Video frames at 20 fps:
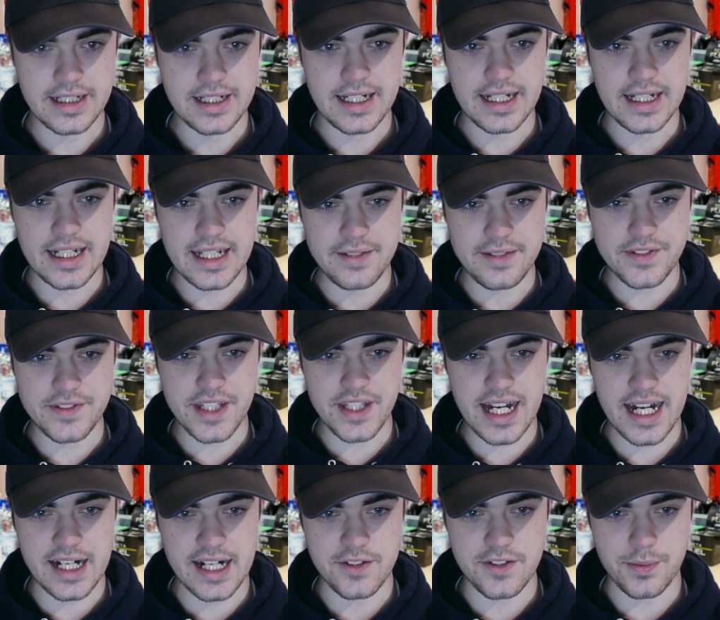He leaves the
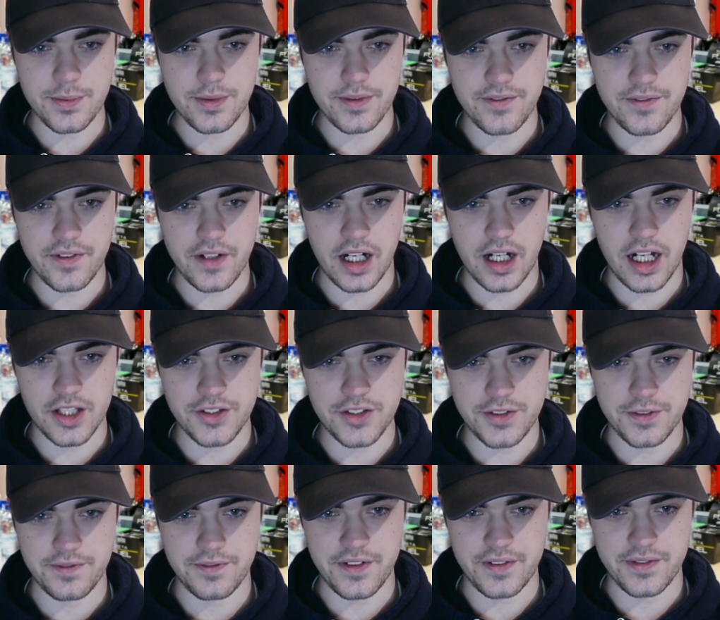Hatters with
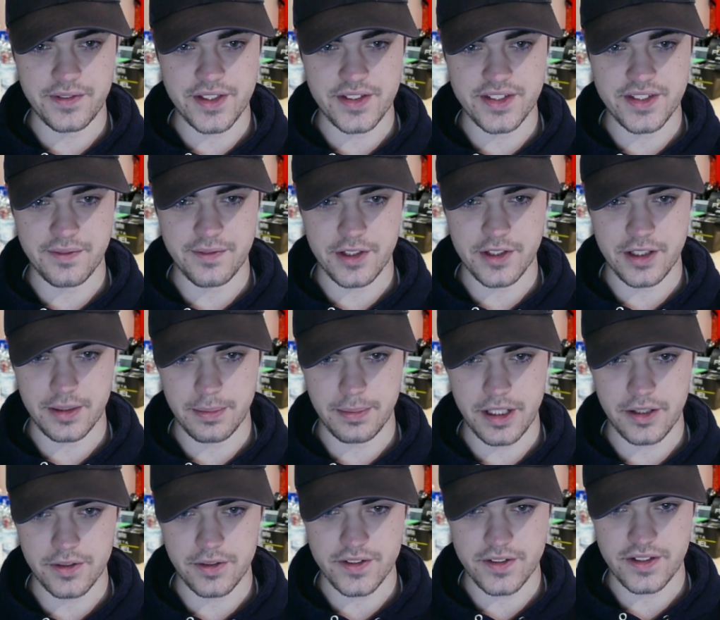157
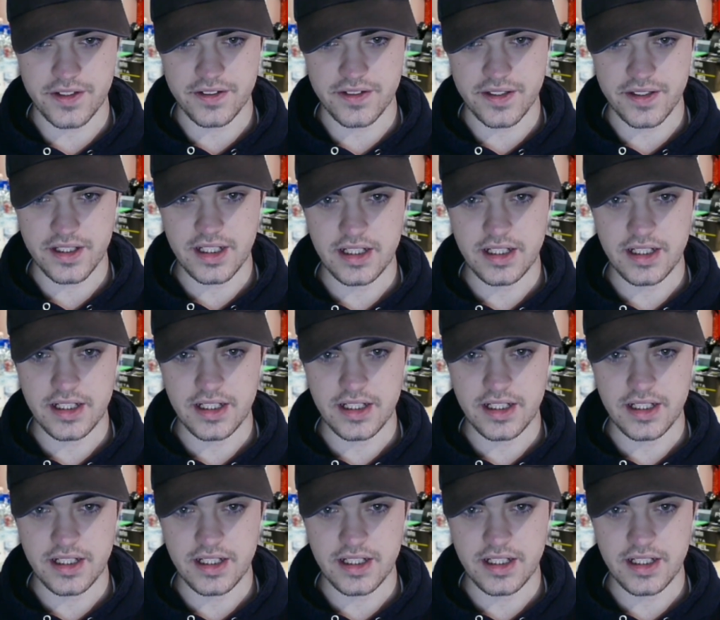appearances